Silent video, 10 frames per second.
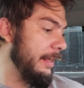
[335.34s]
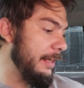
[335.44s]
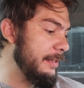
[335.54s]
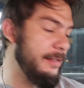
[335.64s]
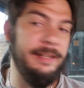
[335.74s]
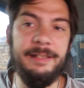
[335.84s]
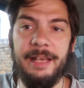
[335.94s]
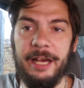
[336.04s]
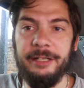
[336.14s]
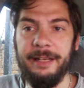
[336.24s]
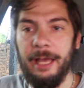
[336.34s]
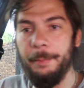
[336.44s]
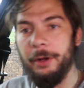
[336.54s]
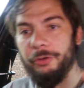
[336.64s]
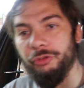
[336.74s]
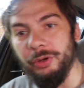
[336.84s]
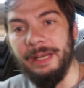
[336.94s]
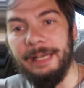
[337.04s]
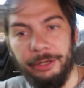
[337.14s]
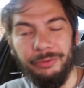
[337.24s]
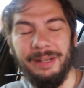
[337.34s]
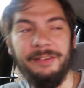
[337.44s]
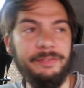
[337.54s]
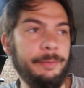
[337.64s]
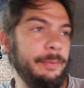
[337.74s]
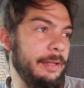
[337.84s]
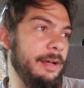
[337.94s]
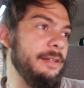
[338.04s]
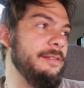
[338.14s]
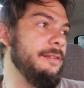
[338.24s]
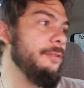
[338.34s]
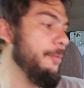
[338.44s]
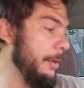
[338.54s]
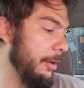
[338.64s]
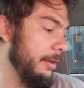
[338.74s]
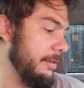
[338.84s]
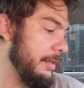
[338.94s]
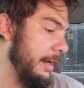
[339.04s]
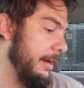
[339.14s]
the seats actually came out really flippin' nice, to be honest.